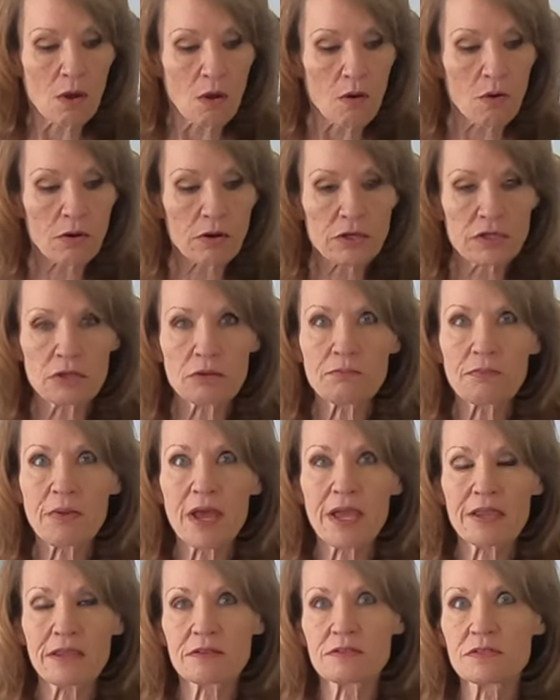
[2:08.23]
or you
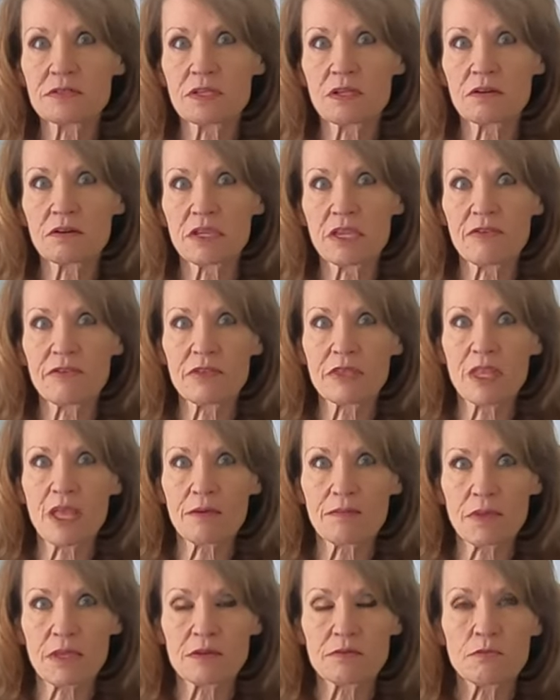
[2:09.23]
might consider giving
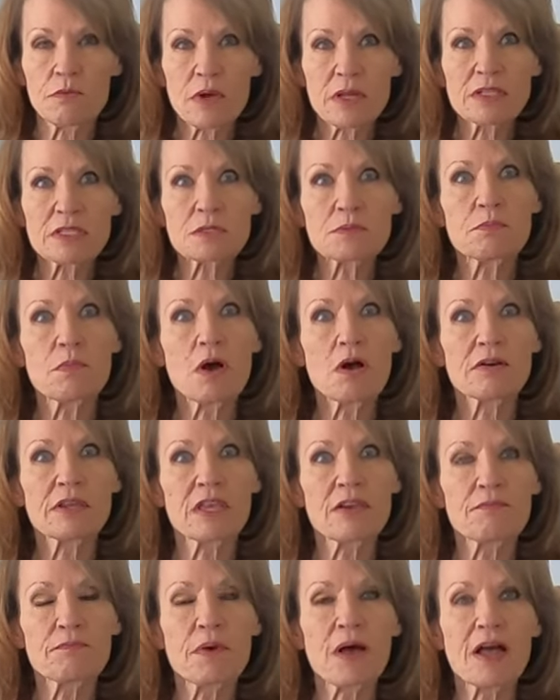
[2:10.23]
them in one small
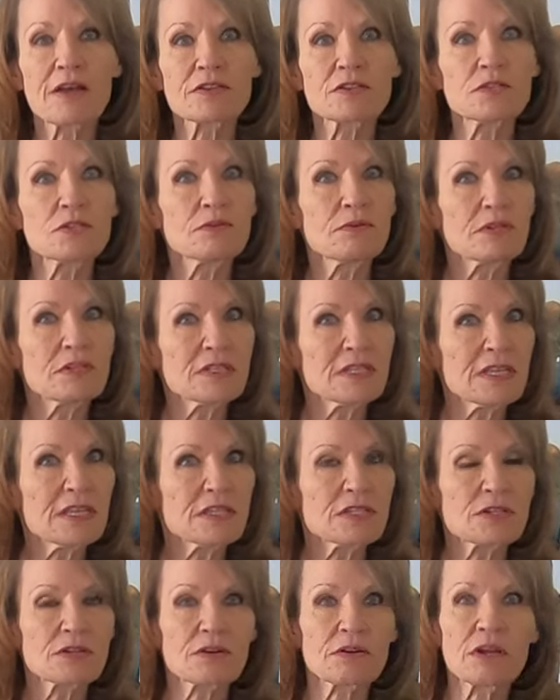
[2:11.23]
gift box to a
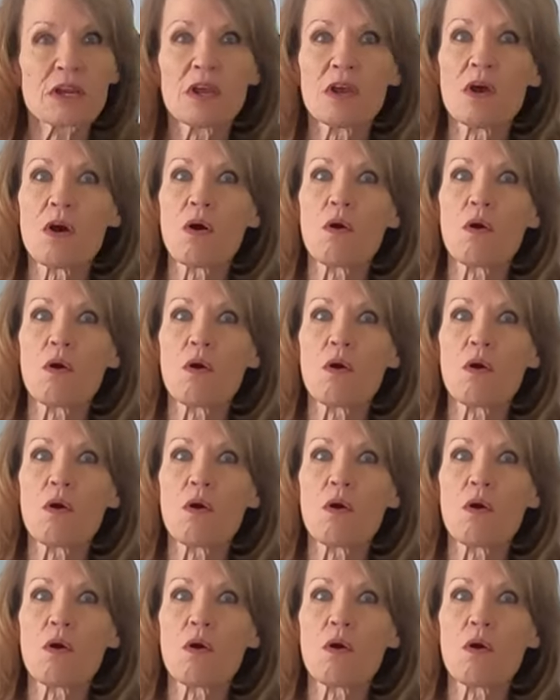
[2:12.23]
teacher